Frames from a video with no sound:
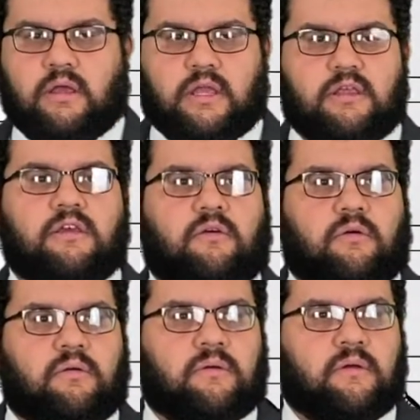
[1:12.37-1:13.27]
And you,
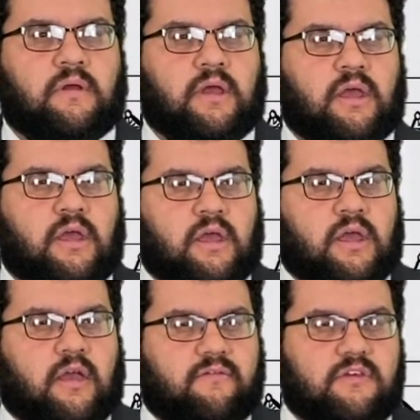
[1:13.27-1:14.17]

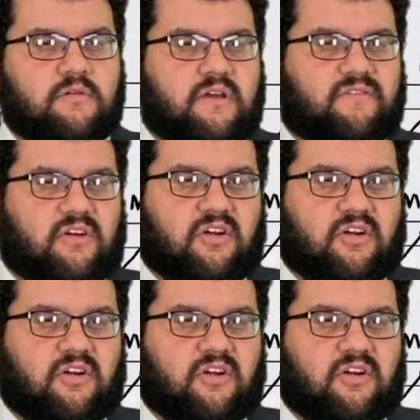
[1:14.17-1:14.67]
have you ever